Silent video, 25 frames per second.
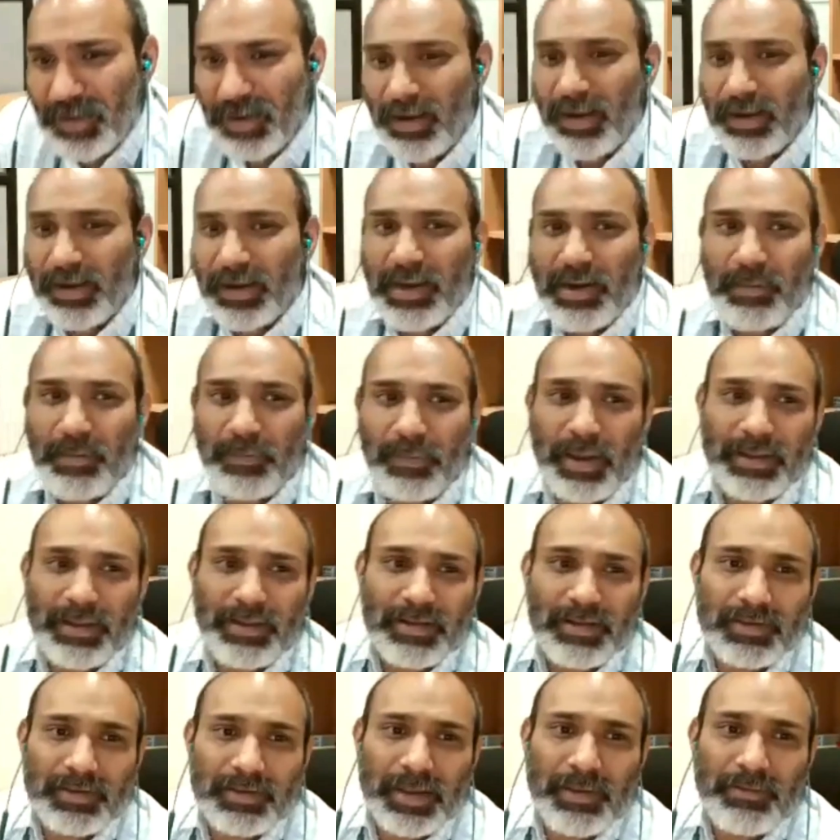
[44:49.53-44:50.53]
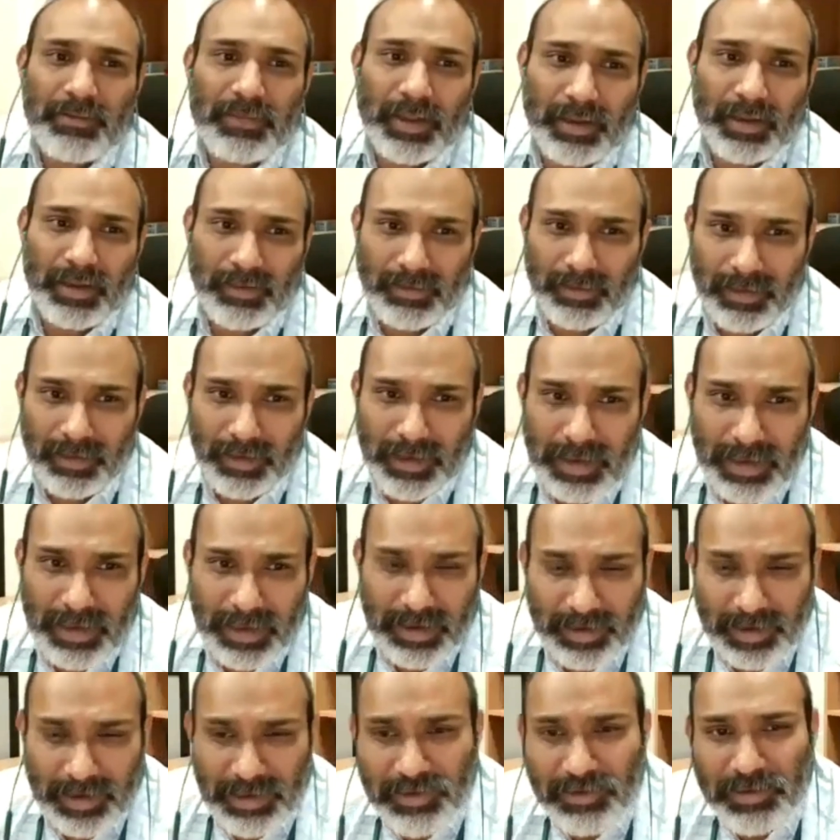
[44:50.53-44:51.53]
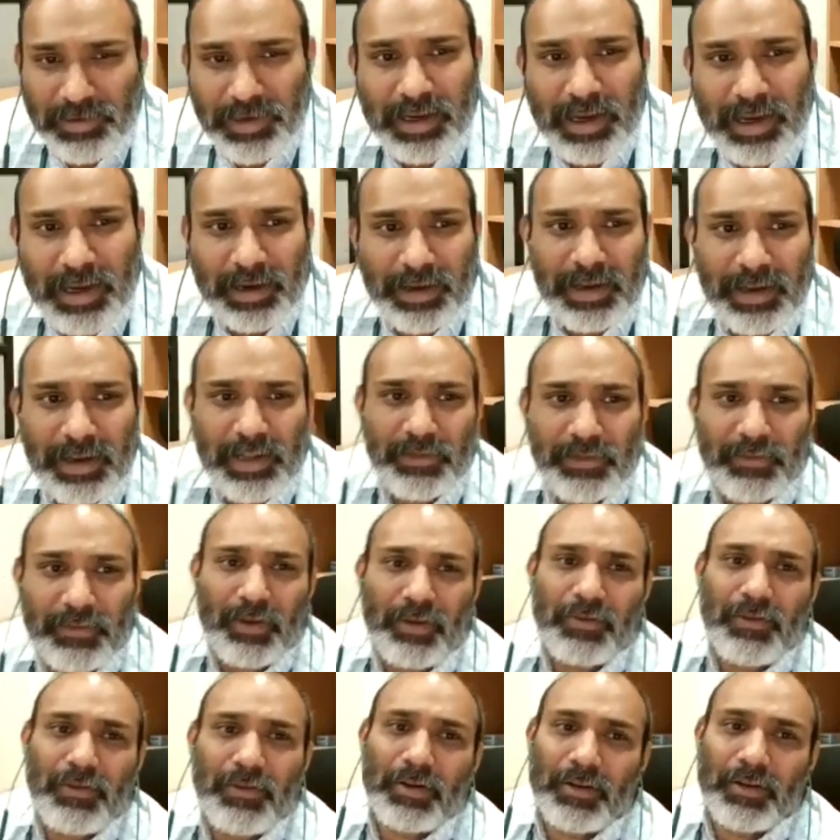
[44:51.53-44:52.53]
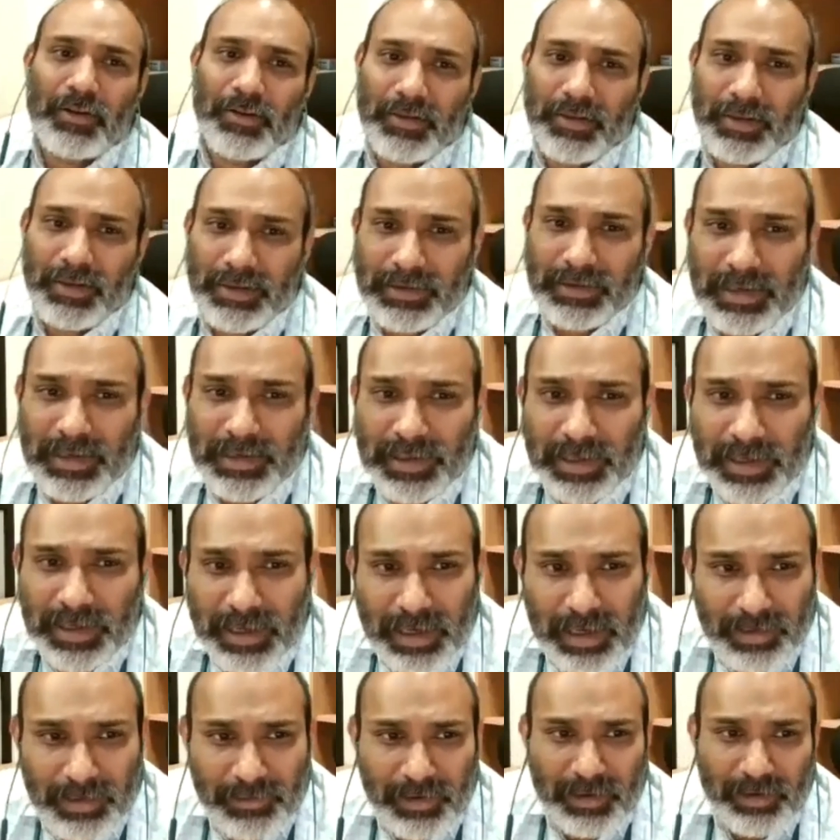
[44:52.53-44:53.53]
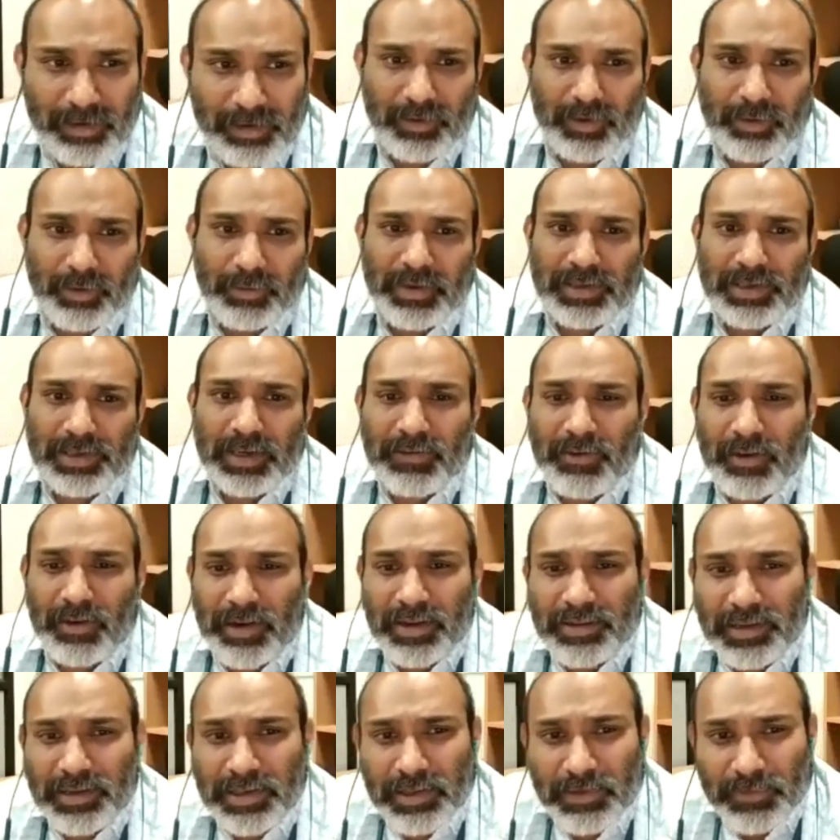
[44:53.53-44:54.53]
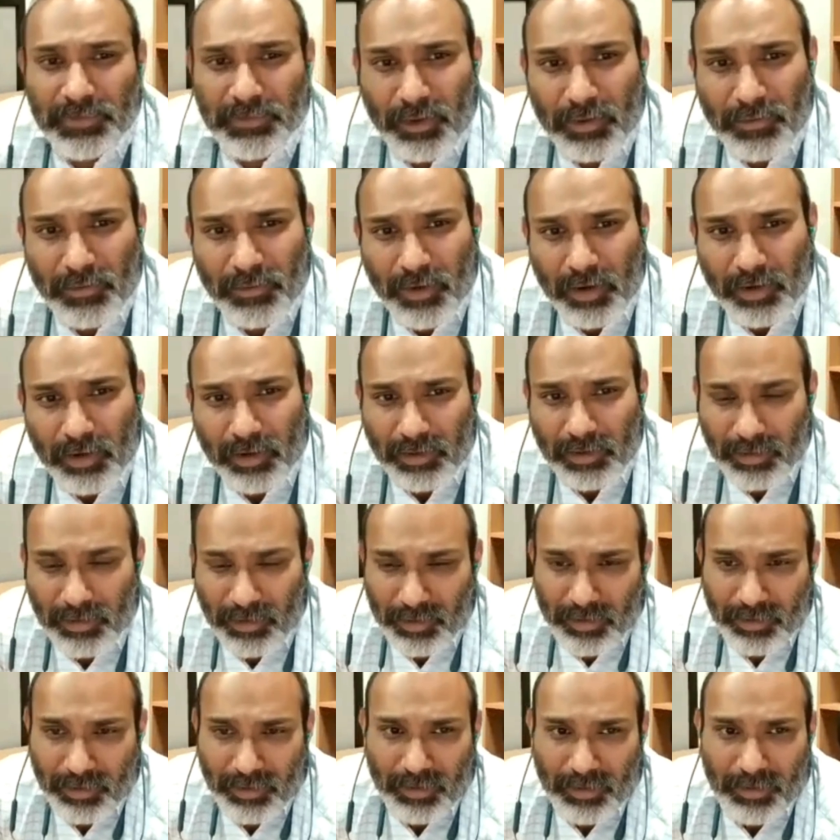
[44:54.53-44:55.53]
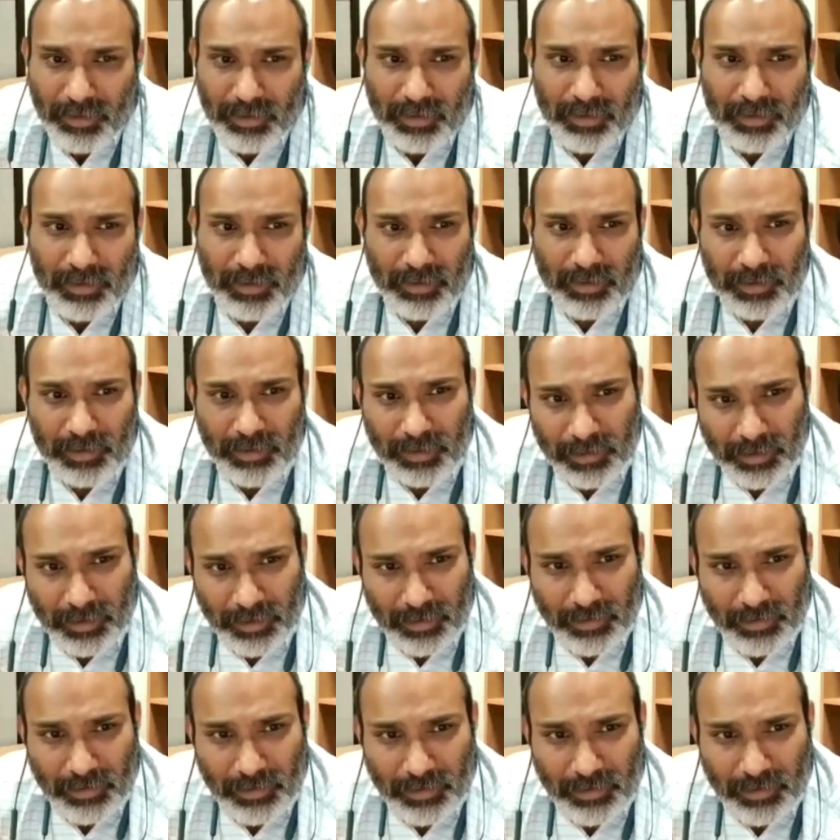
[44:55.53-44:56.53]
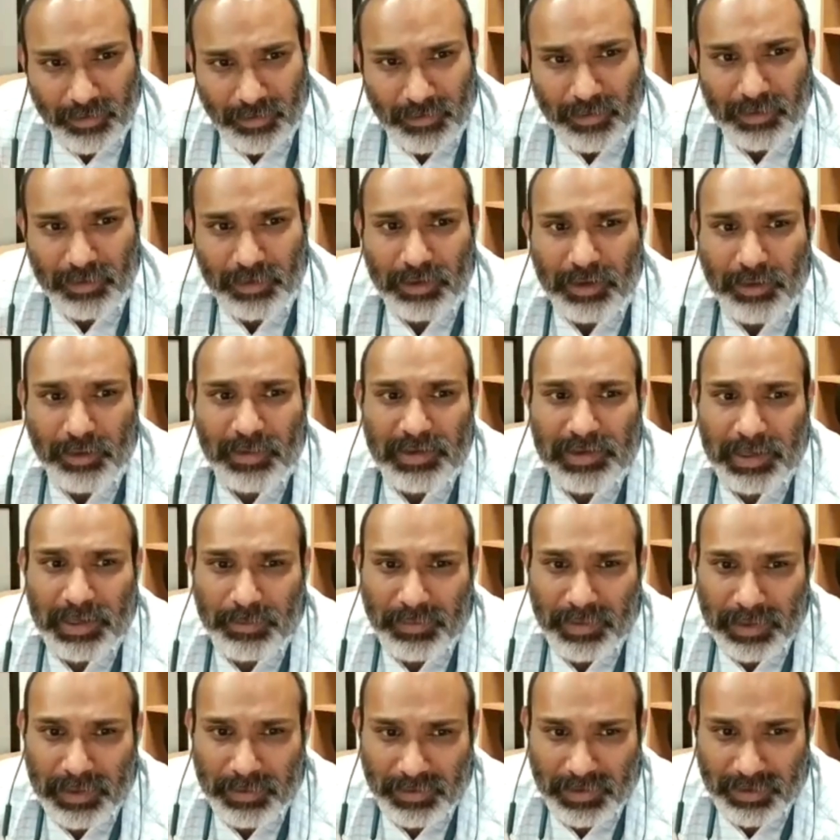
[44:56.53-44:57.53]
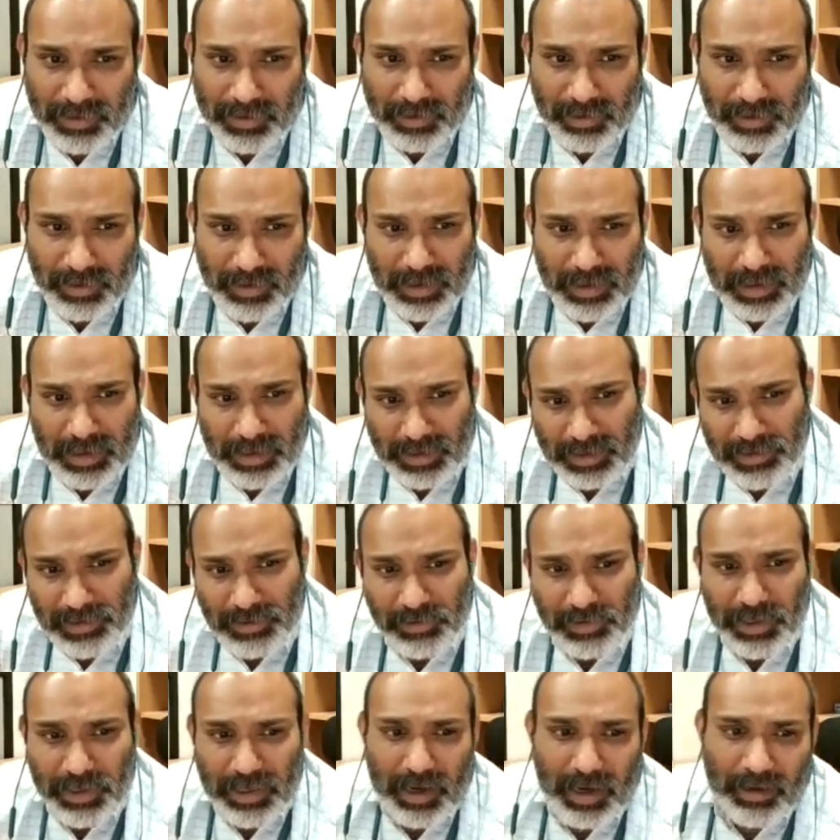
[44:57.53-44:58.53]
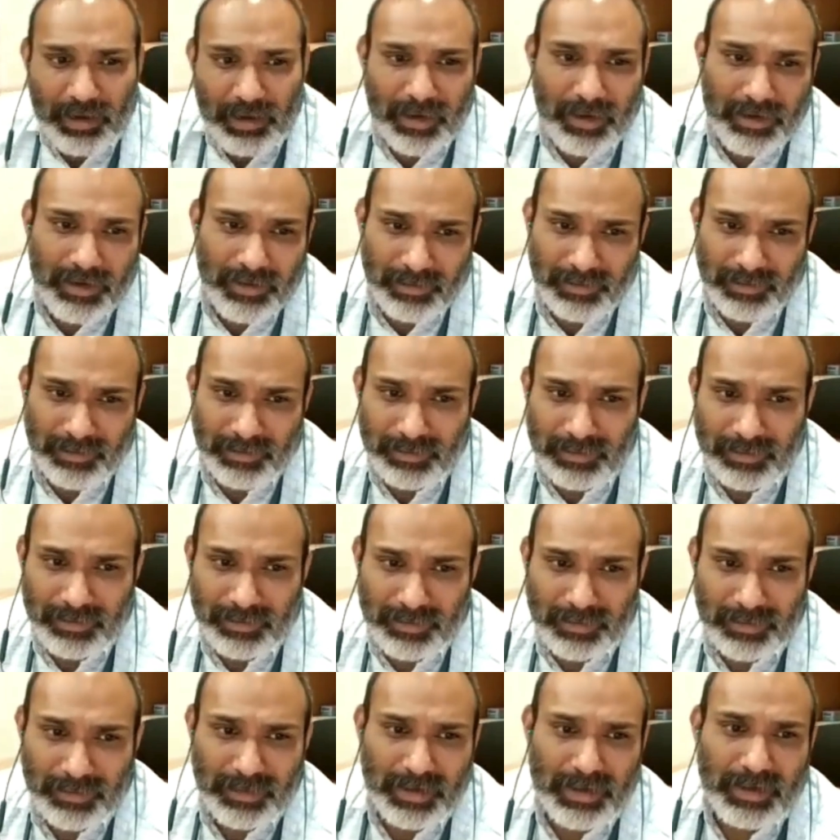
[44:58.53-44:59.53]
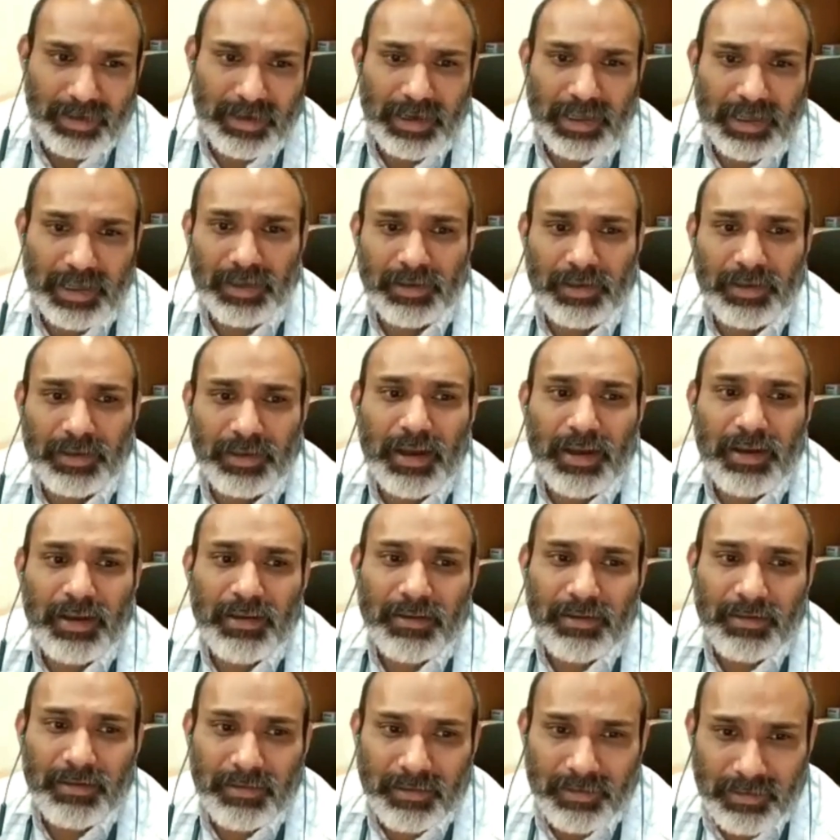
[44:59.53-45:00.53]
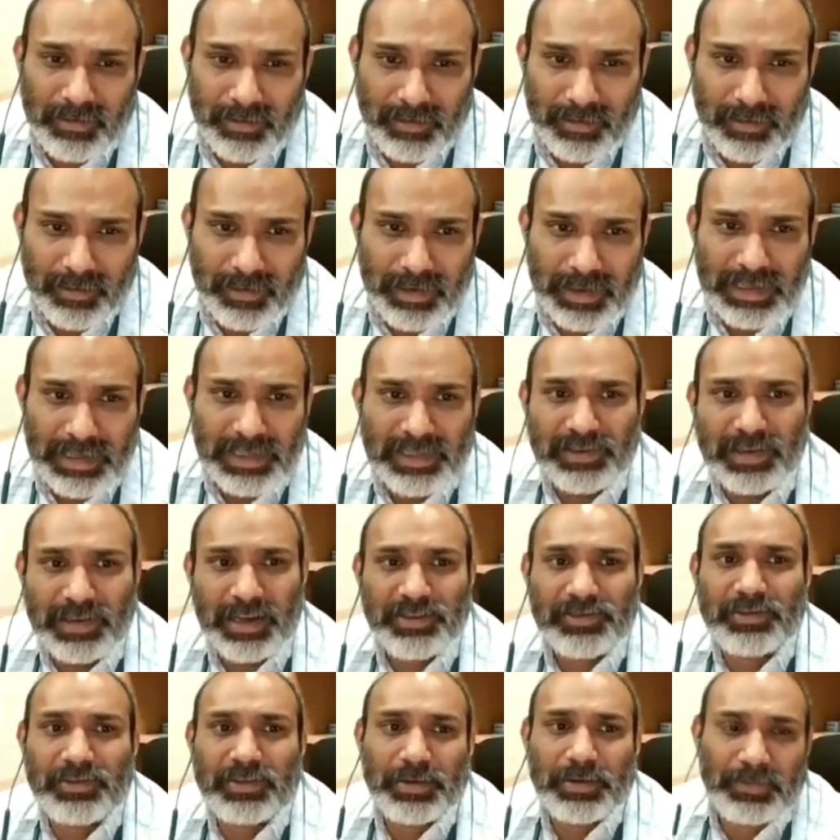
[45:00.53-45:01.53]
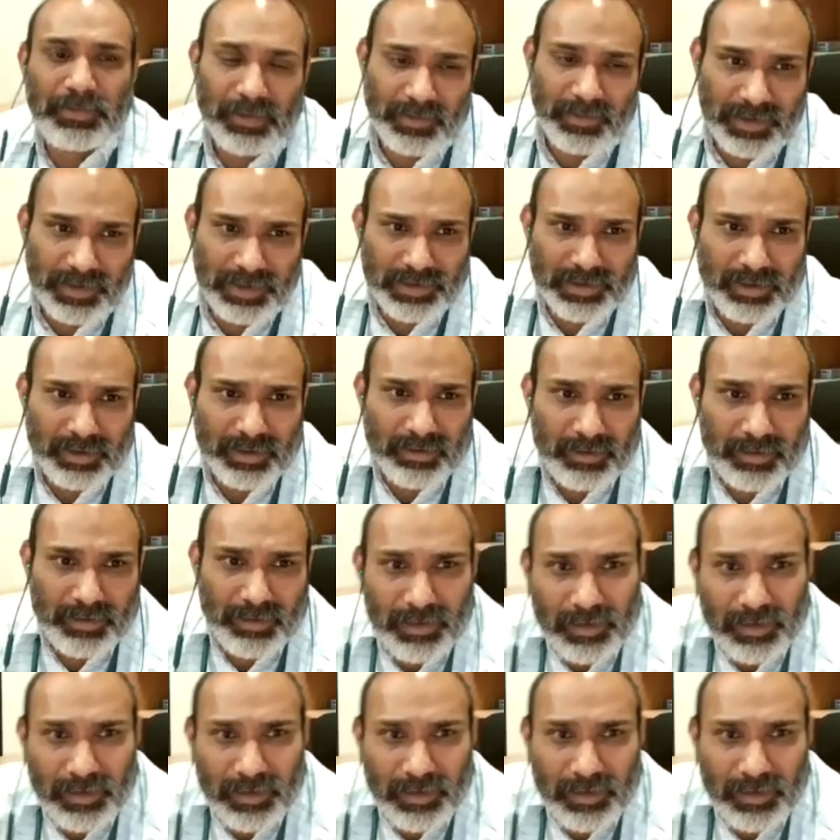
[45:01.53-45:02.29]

Again, apply the same thing. Res judicata is for what? Section 11, domestic violence is for what? For the domestic purpose. Res judicata is the statutory provision.